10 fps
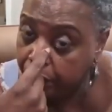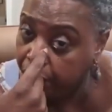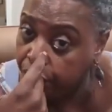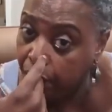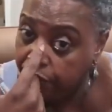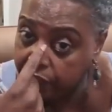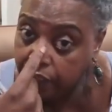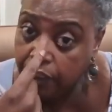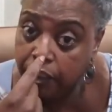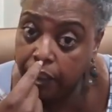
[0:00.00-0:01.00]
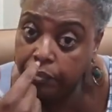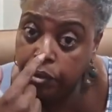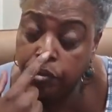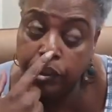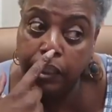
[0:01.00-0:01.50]
Have you ever seen
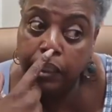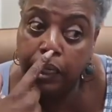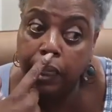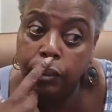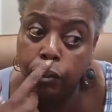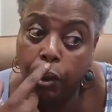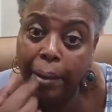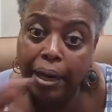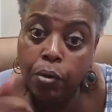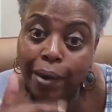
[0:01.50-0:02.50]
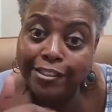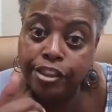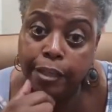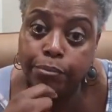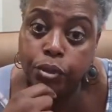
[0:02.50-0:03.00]
something you said, you go back and
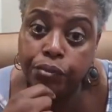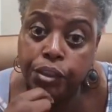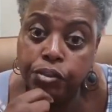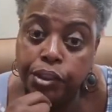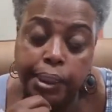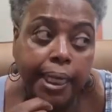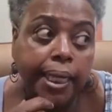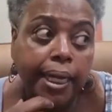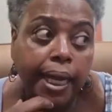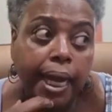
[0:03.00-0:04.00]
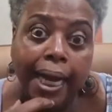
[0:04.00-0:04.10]
watch that movie and you say,